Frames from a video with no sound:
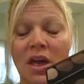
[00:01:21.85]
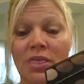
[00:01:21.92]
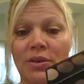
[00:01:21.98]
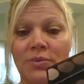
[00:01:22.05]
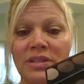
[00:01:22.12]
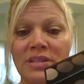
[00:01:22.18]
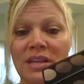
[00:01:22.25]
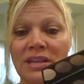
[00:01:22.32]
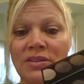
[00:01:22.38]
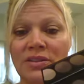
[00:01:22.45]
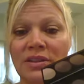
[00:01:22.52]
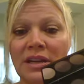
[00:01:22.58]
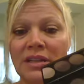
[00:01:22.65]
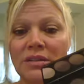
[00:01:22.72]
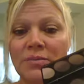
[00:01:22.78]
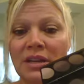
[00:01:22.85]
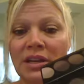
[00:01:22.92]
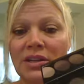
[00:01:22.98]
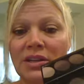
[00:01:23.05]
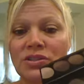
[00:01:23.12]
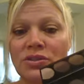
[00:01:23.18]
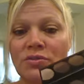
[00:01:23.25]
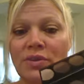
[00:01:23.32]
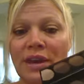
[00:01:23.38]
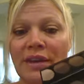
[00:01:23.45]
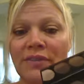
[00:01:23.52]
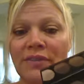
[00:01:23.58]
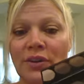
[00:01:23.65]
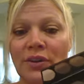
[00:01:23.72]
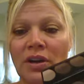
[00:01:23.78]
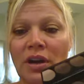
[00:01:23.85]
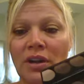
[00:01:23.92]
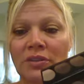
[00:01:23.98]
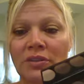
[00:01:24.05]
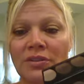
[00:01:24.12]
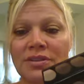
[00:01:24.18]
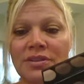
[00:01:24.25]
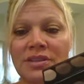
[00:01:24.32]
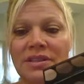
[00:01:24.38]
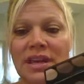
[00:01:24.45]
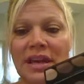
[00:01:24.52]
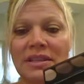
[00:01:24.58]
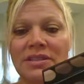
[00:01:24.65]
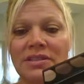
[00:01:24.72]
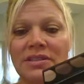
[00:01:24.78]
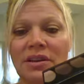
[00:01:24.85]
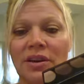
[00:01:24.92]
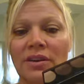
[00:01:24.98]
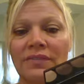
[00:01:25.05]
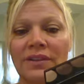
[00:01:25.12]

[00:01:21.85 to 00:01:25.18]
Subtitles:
The reason I do that is because you have your colors that start